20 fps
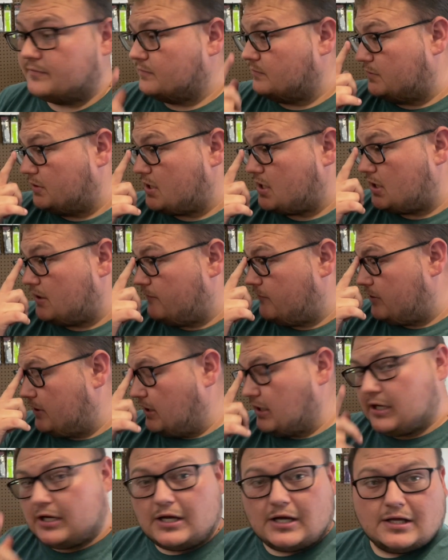we got
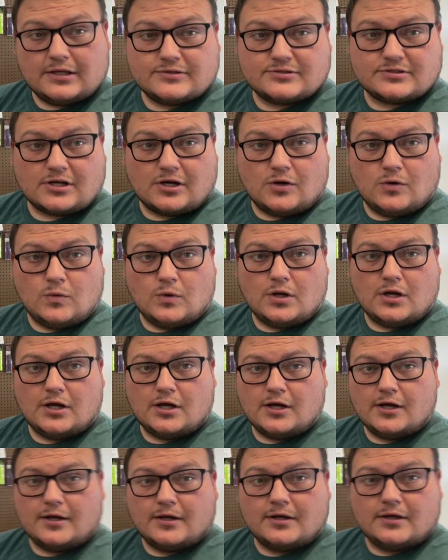everything hot,
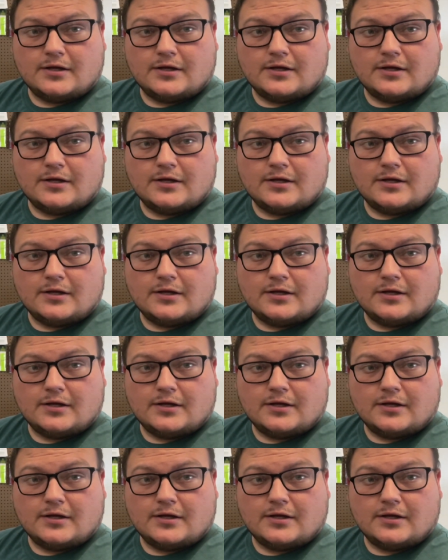so